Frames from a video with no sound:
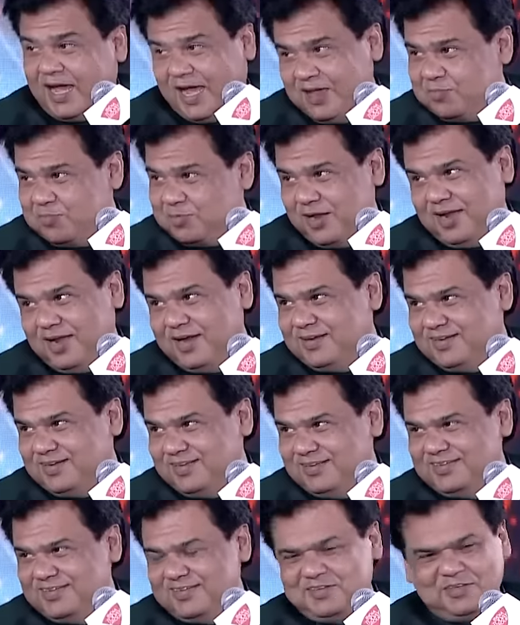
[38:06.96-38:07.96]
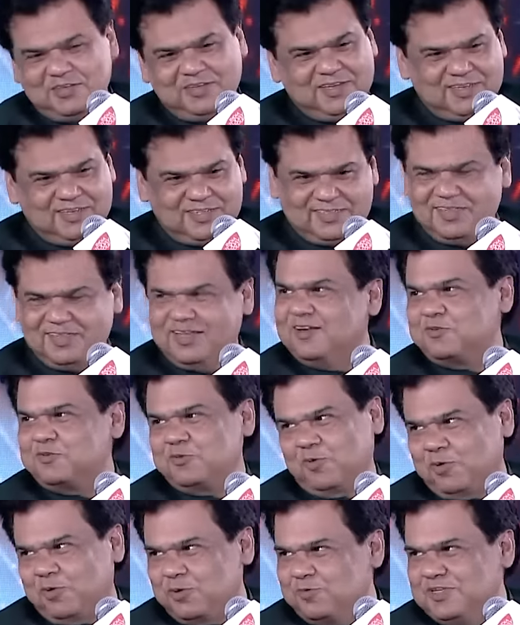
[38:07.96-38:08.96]
high priority? He is there
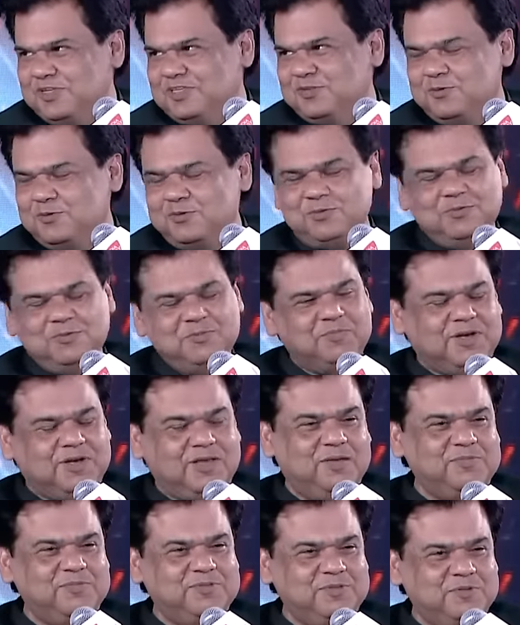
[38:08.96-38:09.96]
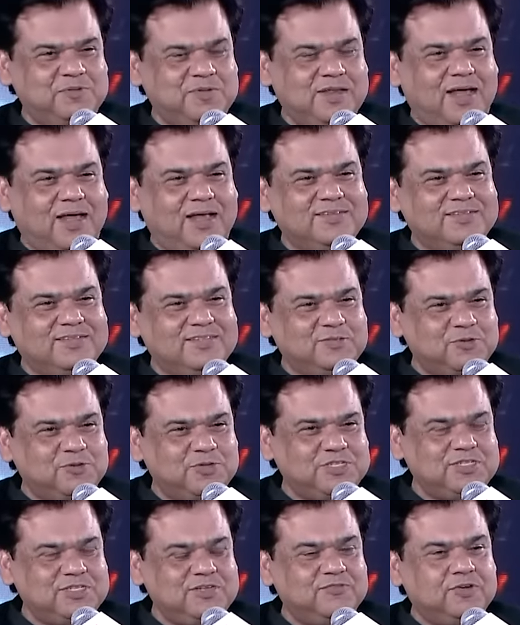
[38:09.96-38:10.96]
tomorrow with you. Perhaps you will ask this
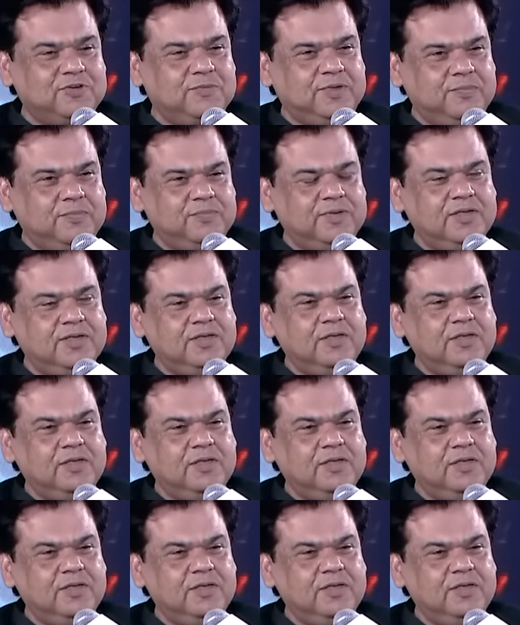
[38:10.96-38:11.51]
question from him.